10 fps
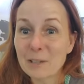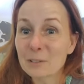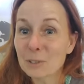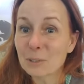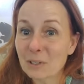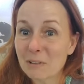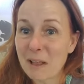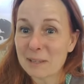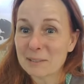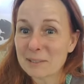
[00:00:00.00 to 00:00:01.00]
to your
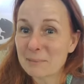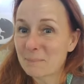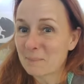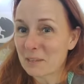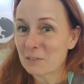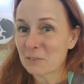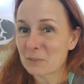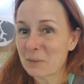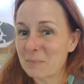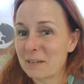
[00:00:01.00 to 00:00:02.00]
clients. Thanks for
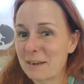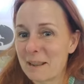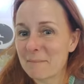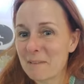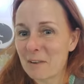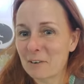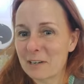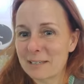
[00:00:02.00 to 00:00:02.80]
joining me today. Have a great